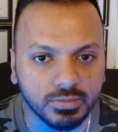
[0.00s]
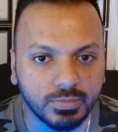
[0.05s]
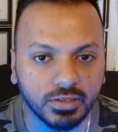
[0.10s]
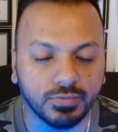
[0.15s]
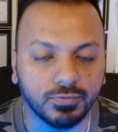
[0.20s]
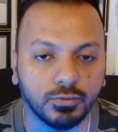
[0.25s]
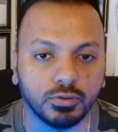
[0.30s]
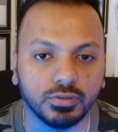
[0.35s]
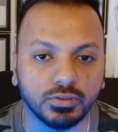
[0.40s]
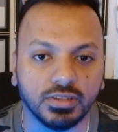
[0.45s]

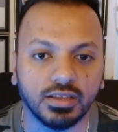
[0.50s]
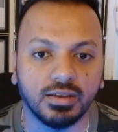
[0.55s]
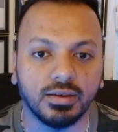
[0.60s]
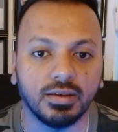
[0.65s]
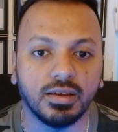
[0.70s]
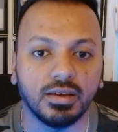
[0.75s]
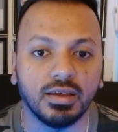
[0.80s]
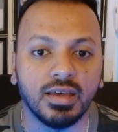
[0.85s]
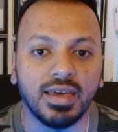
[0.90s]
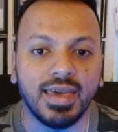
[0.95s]
But for
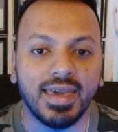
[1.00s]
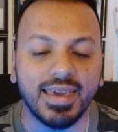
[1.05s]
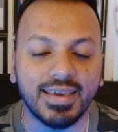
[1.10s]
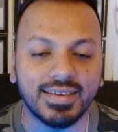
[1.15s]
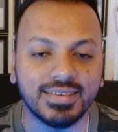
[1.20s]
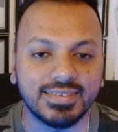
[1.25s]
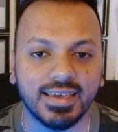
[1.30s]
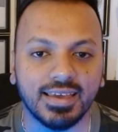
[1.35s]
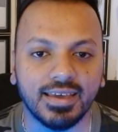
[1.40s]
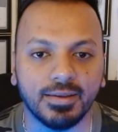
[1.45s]
the
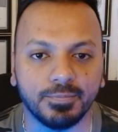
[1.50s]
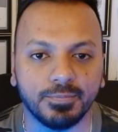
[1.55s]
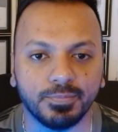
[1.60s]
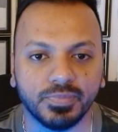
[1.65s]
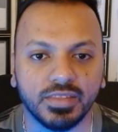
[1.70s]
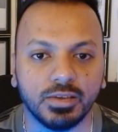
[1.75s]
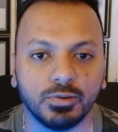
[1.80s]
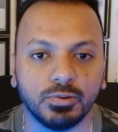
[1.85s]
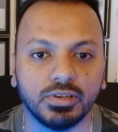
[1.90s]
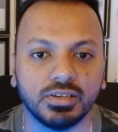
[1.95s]

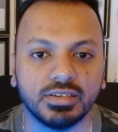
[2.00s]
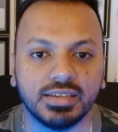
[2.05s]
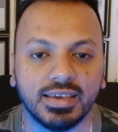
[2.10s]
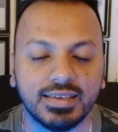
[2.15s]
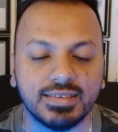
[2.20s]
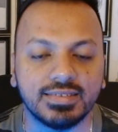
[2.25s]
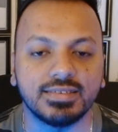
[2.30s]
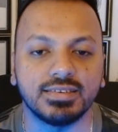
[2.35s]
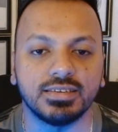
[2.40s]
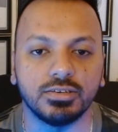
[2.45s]
exam, they will
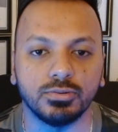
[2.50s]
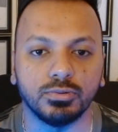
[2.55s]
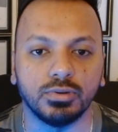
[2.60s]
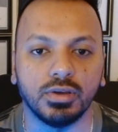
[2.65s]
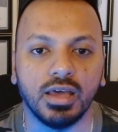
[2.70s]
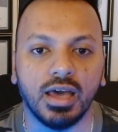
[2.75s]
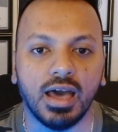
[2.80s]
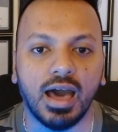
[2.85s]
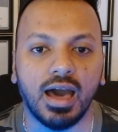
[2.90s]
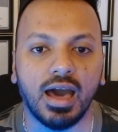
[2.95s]
test you
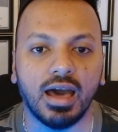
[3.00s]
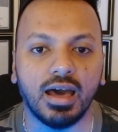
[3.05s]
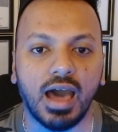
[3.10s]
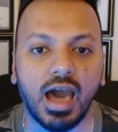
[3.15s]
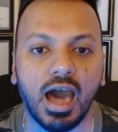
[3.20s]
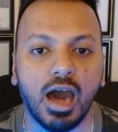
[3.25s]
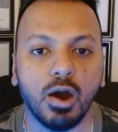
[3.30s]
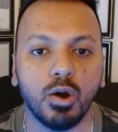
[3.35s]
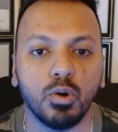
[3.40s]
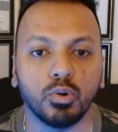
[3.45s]

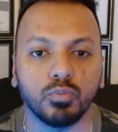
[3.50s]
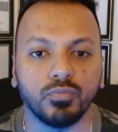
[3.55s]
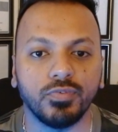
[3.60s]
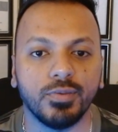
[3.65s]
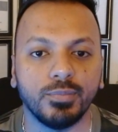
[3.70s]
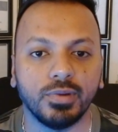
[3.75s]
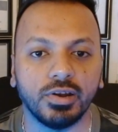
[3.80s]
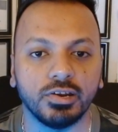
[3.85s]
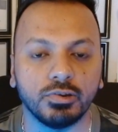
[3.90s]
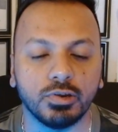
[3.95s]
how
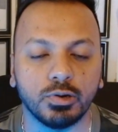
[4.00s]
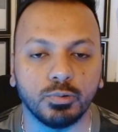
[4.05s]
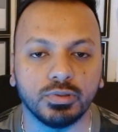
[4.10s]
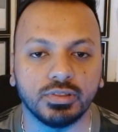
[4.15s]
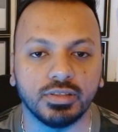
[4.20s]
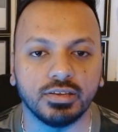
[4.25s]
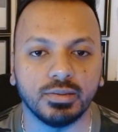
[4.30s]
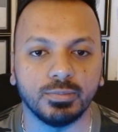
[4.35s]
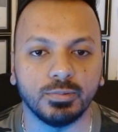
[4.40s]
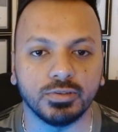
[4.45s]
familiar you are
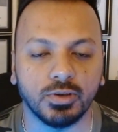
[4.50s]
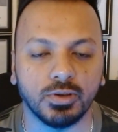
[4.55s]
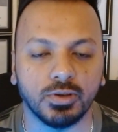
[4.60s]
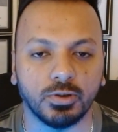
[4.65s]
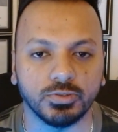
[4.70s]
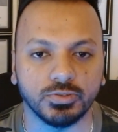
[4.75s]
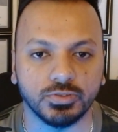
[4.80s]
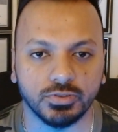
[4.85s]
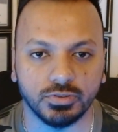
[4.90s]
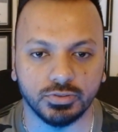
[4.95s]
with AWS
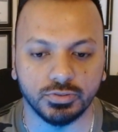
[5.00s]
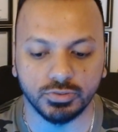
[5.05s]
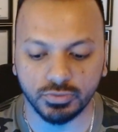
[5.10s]
console.